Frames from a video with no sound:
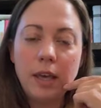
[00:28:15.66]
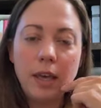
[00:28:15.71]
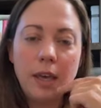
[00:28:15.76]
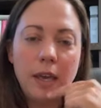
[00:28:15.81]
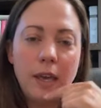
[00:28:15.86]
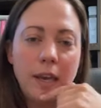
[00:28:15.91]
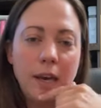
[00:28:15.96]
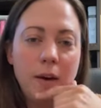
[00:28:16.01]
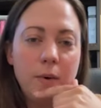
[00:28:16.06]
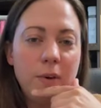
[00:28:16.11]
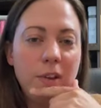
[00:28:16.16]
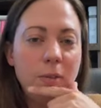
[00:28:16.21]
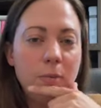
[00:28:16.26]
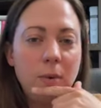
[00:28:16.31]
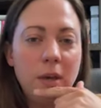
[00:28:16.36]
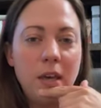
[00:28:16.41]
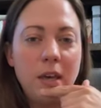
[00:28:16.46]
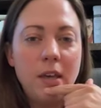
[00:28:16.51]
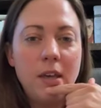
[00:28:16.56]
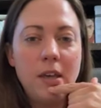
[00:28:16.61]
hanging out with
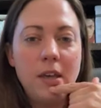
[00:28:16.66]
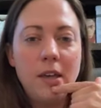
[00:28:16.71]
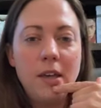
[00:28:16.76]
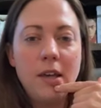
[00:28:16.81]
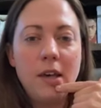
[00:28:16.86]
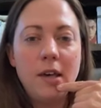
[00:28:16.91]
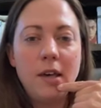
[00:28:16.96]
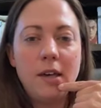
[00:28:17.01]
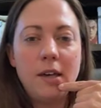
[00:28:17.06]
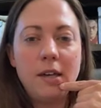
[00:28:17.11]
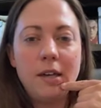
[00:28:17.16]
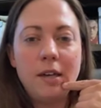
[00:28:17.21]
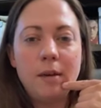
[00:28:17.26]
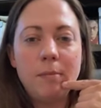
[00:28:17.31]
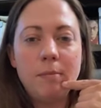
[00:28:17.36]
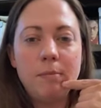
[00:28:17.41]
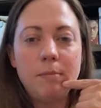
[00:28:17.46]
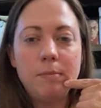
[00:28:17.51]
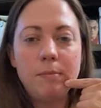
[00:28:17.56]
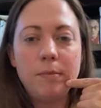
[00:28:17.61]
me.
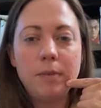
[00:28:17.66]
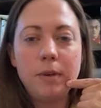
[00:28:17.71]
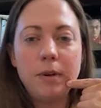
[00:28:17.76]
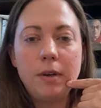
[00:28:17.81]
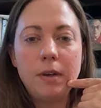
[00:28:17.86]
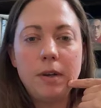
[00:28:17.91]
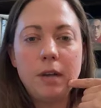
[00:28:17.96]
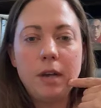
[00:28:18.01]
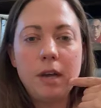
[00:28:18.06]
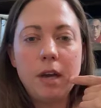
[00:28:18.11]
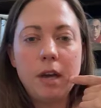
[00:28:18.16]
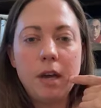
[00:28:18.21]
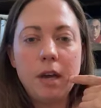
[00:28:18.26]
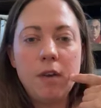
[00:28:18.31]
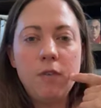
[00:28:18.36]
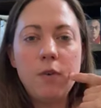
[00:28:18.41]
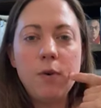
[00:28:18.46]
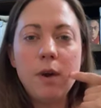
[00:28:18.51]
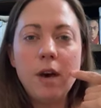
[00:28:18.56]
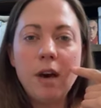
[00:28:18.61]

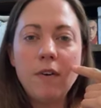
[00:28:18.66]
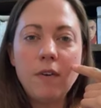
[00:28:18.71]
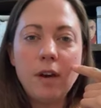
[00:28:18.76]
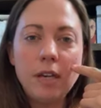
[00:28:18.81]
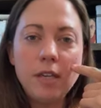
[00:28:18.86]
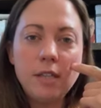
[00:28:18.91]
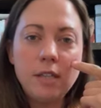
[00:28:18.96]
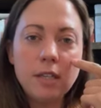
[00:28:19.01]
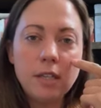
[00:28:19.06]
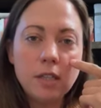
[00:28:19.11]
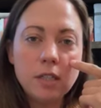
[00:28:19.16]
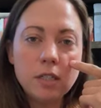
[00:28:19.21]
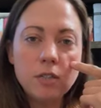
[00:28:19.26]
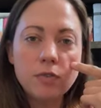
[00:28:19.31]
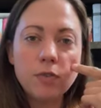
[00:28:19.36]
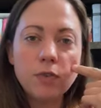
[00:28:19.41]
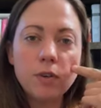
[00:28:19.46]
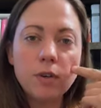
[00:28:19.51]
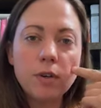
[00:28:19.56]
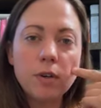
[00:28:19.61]
If you have
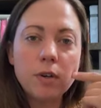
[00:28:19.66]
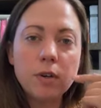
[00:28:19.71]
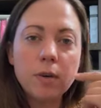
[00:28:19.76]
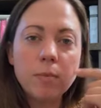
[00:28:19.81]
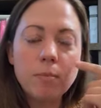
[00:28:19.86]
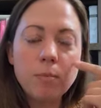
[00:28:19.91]
ideas for